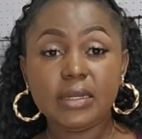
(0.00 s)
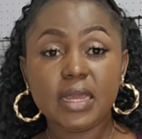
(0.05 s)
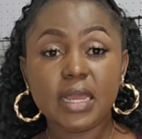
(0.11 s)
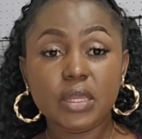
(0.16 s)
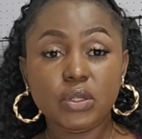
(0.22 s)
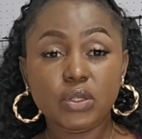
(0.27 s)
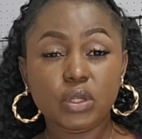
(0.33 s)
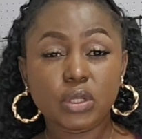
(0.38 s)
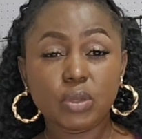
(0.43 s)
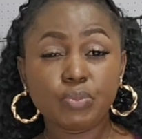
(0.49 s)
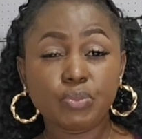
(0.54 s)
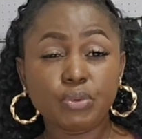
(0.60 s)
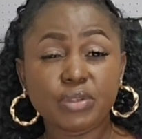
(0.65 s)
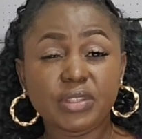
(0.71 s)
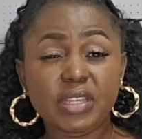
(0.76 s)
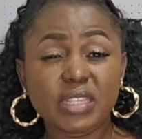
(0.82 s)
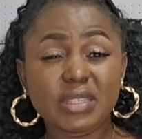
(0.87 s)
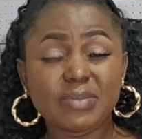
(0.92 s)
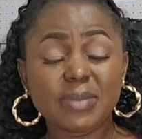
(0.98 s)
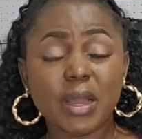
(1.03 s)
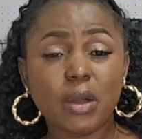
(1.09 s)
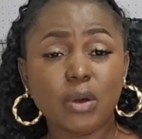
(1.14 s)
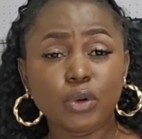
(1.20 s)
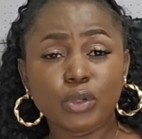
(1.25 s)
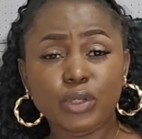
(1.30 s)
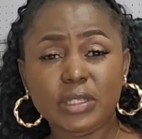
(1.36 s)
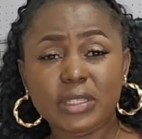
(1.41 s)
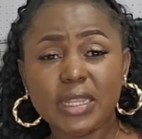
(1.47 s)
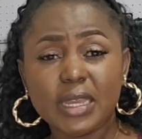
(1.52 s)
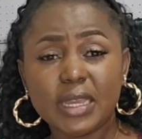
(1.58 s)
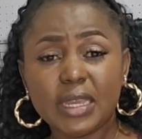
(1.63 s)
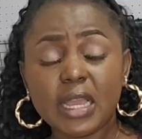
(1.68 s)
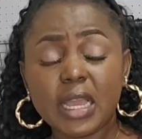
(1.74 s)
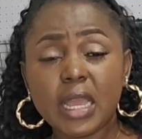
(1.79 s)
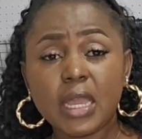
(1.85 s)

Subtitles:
I usually process my orders like